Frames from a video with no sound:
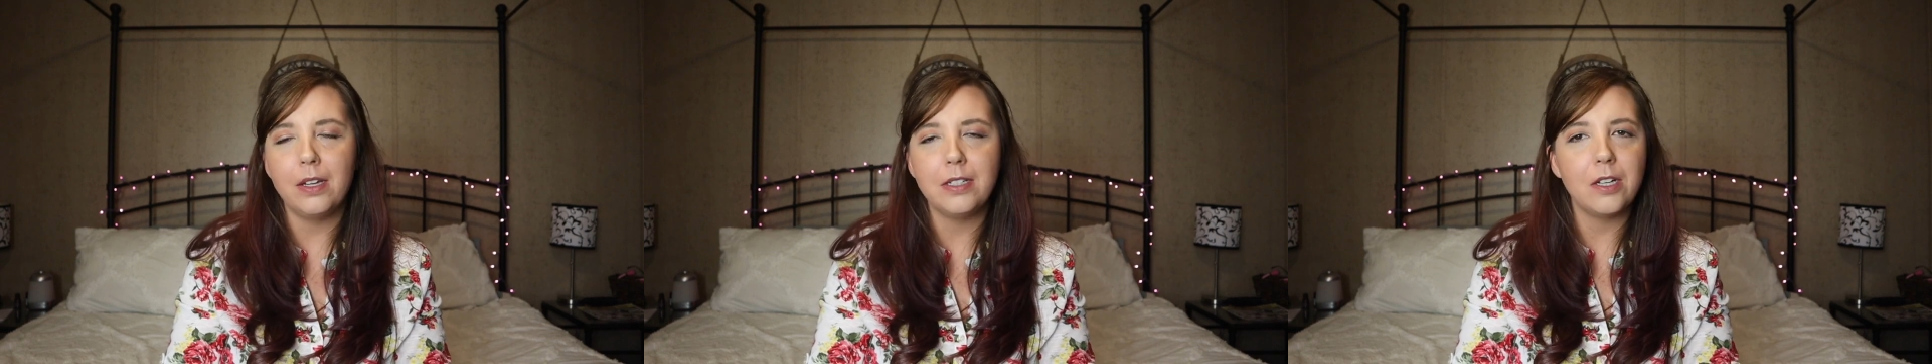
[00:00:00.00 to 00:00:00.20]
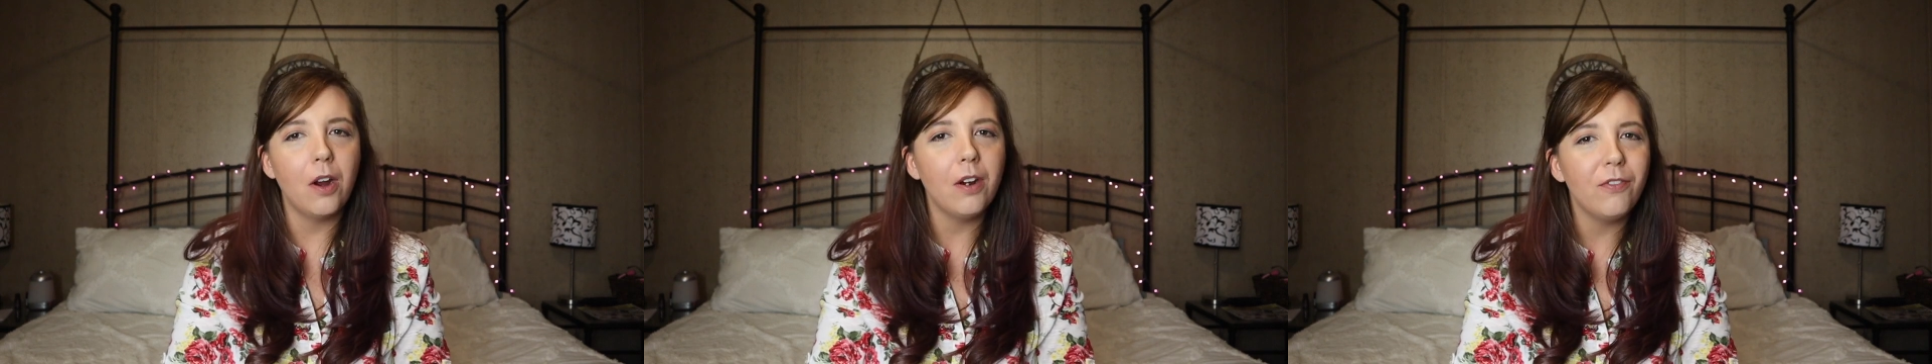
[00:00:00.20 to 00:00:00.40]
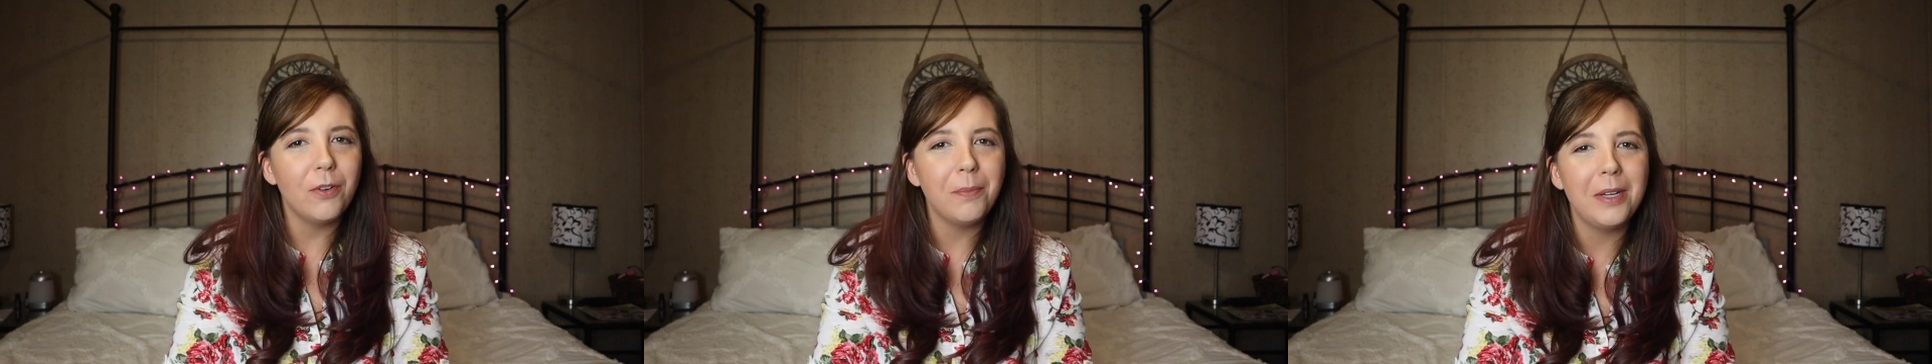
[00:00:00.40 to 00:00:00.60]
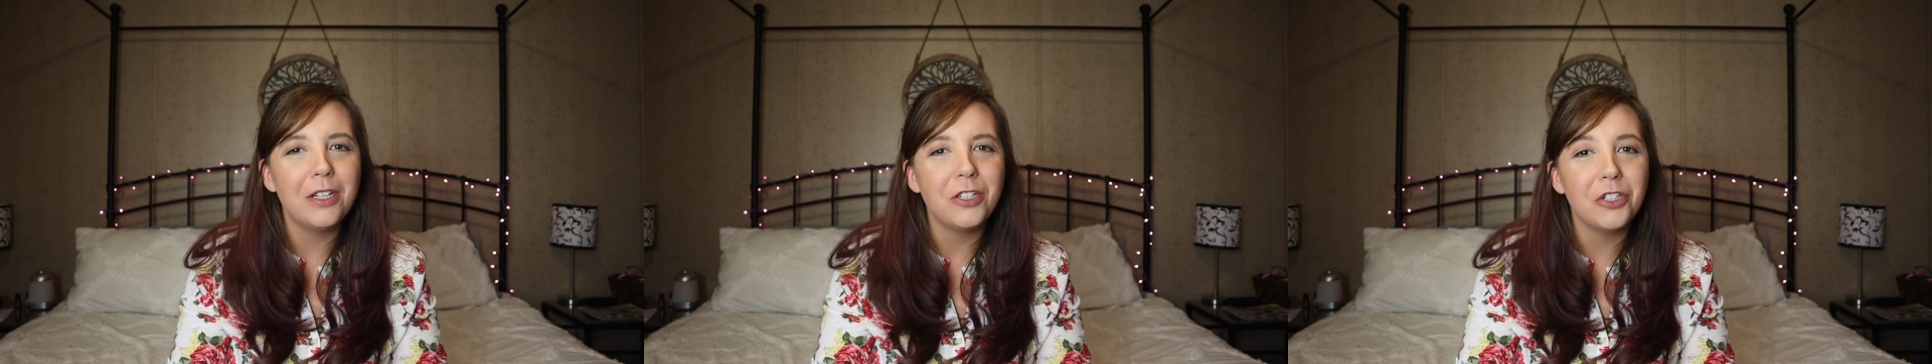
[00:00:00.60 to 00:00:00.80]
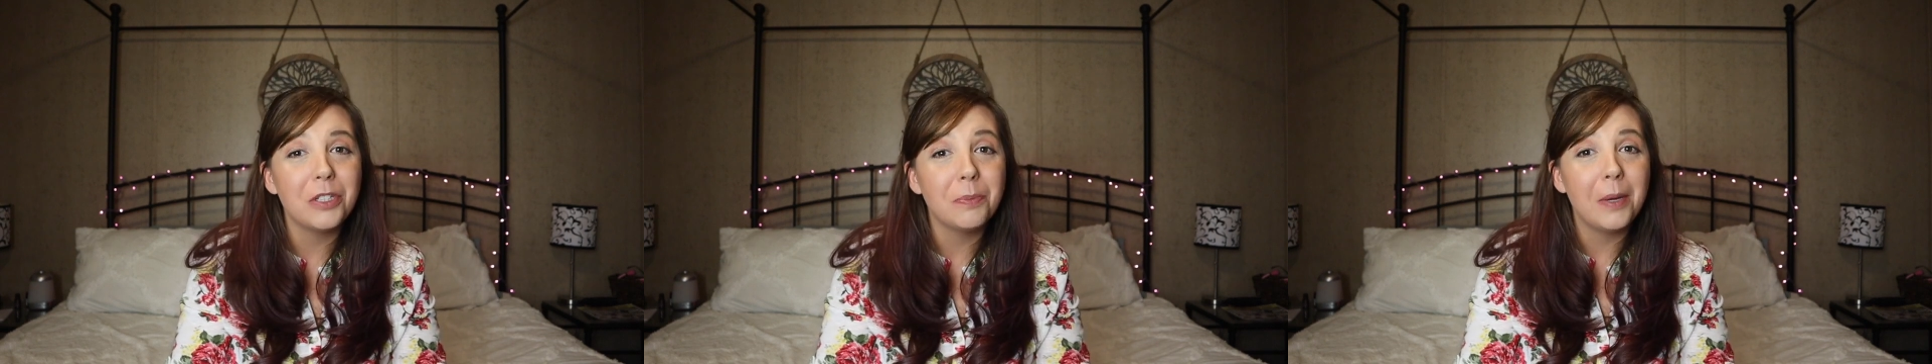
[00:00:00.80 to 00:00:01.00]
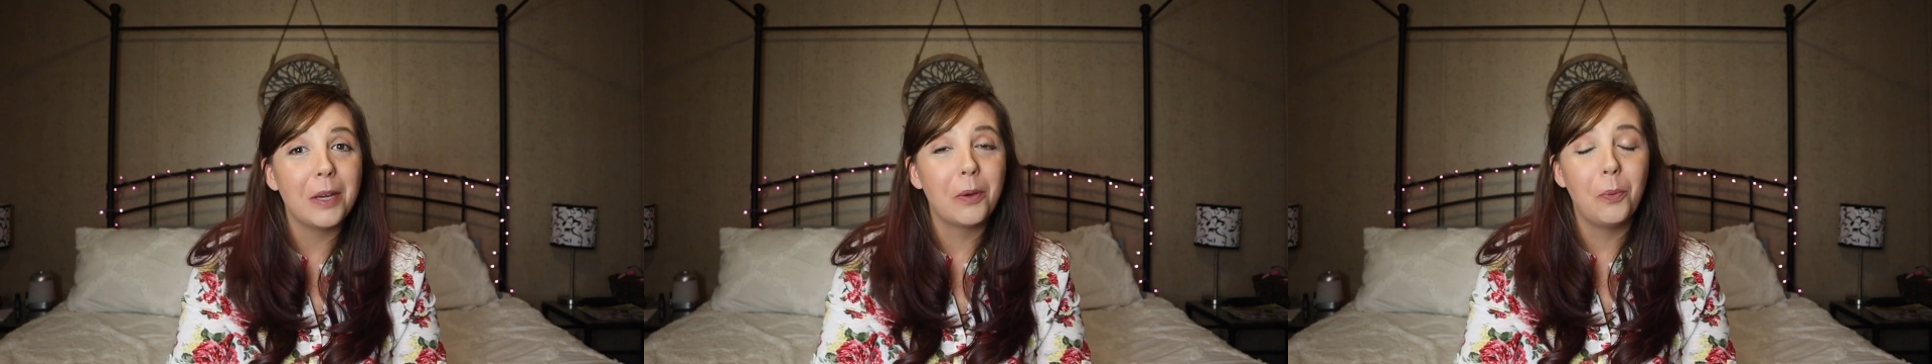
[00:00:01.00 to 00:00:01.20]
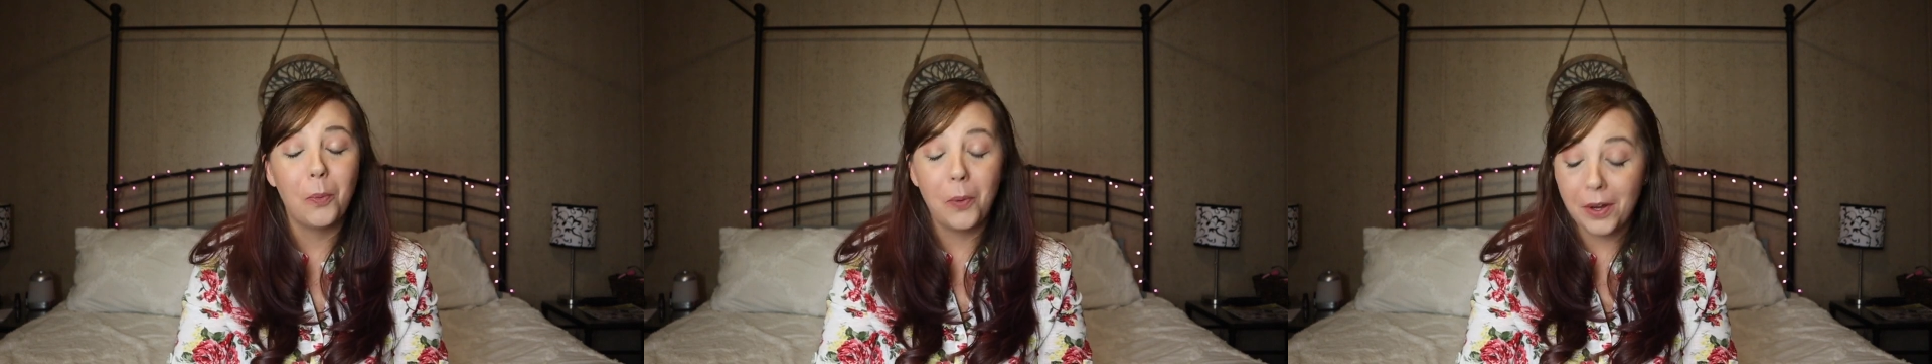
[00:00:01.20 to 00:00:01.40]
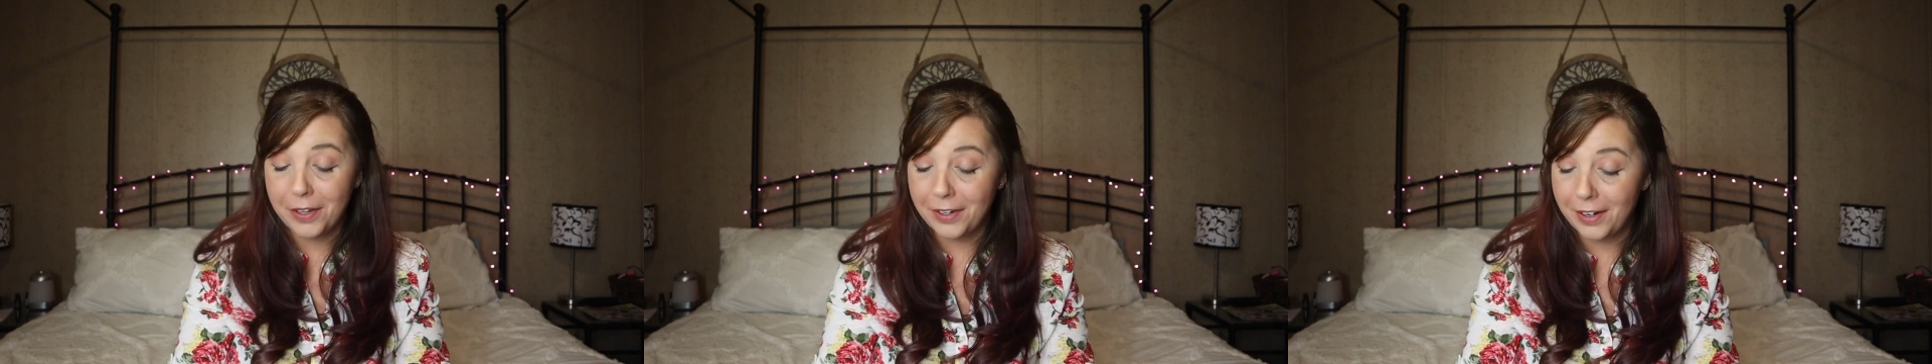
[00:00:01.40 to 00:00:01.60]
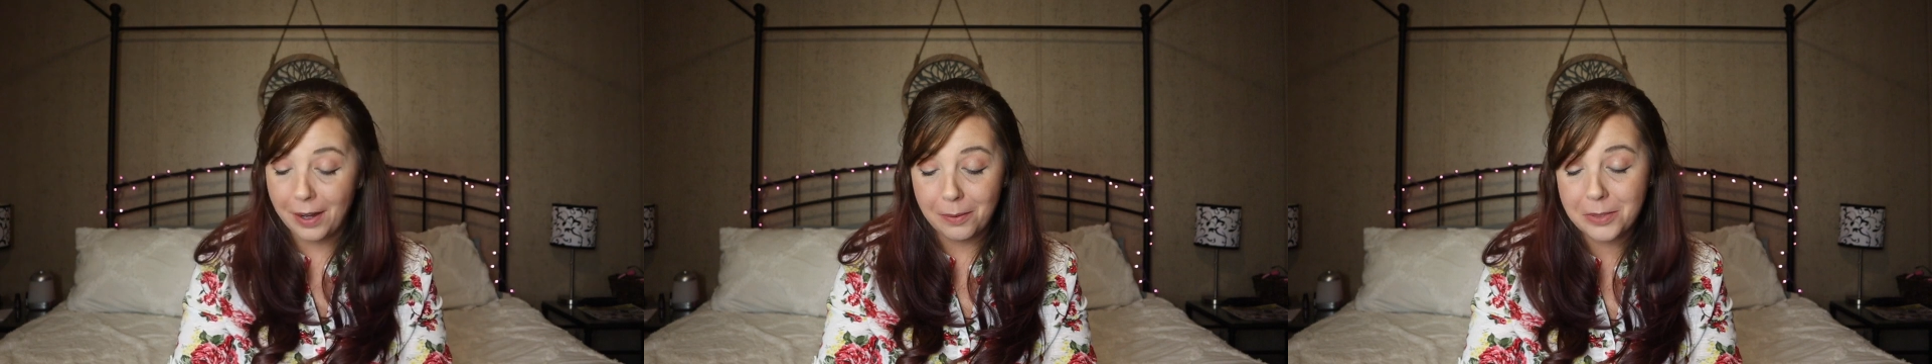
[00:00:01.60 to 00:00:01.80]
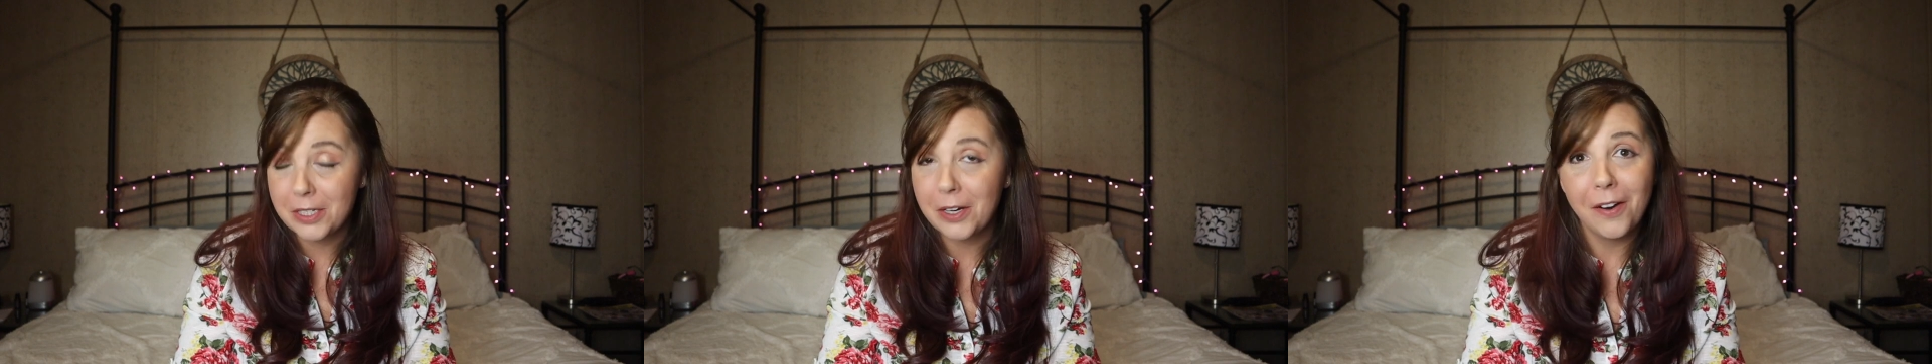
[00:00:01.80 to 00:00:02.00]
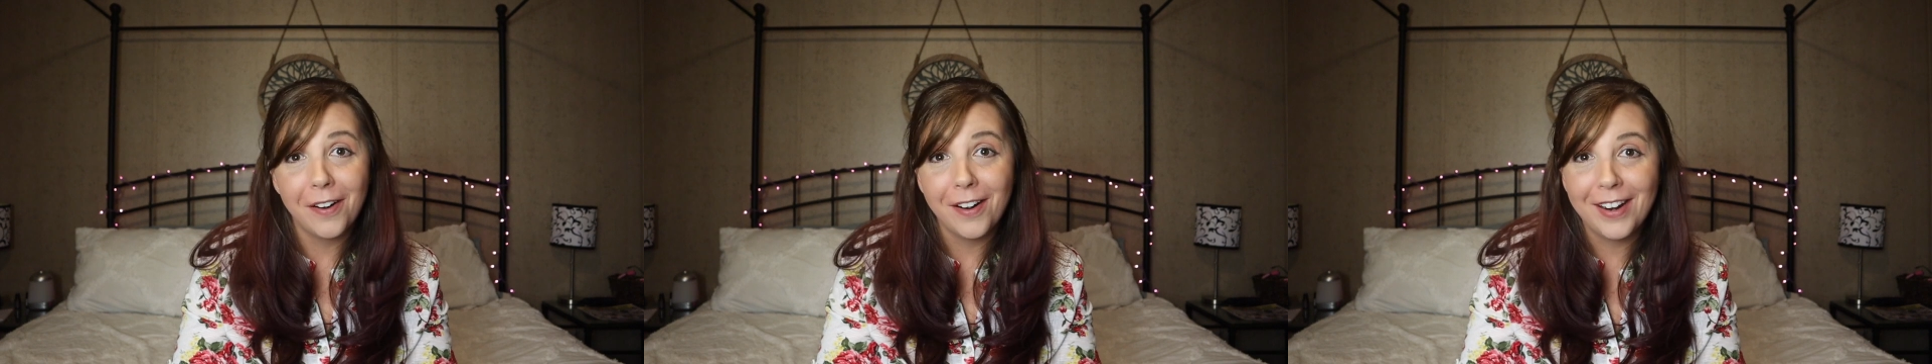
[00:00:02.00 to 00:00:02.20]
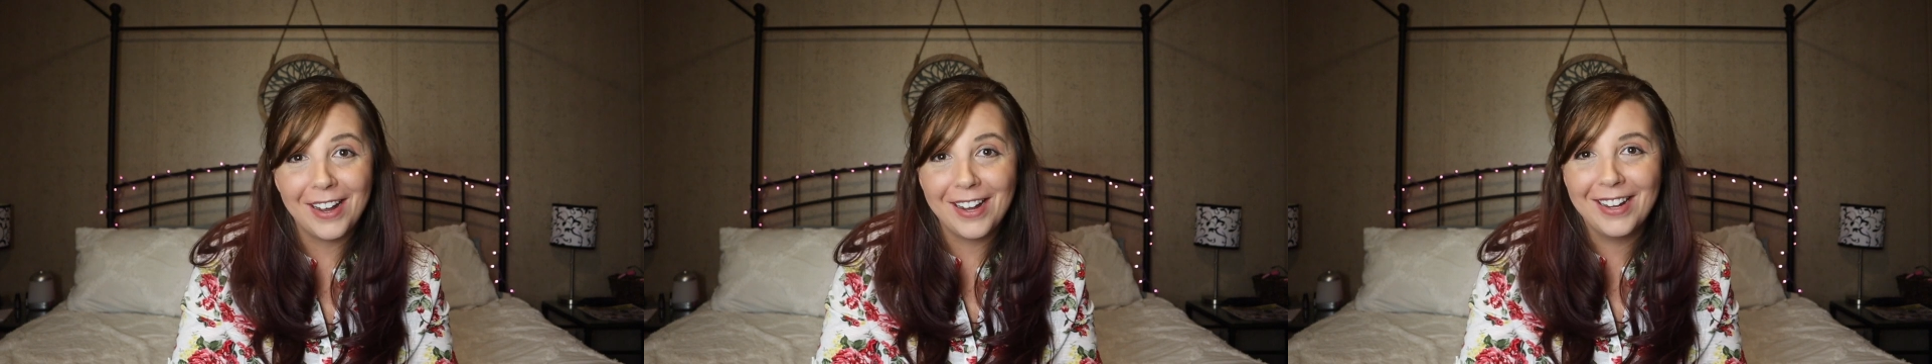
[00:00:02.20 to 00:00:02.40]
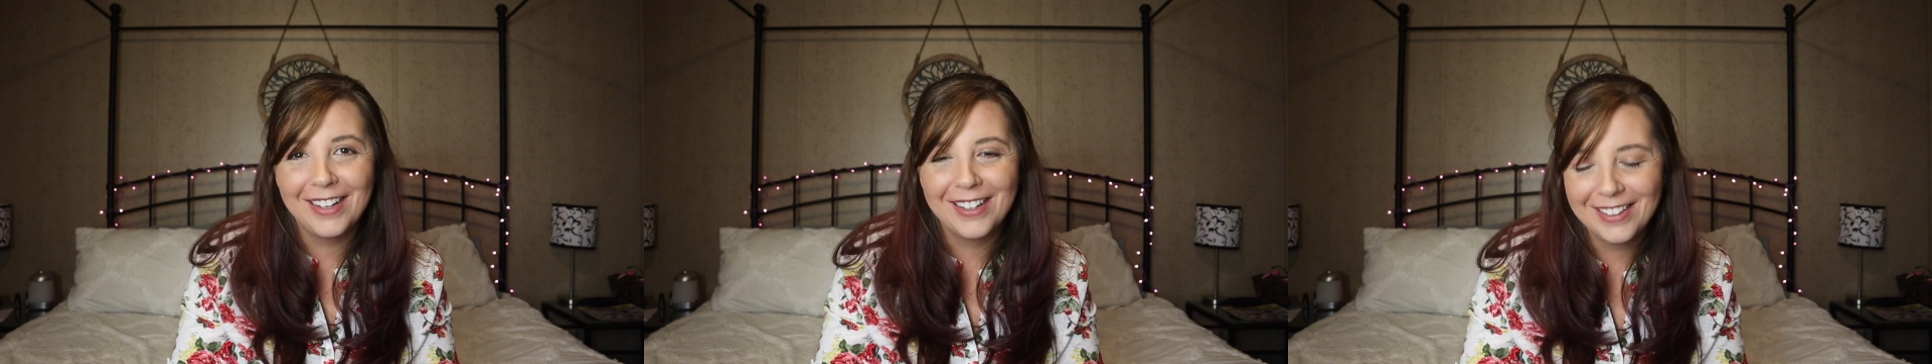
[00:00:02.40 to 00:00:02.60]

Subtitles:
It's hard for me to just pick one. I'm sorry.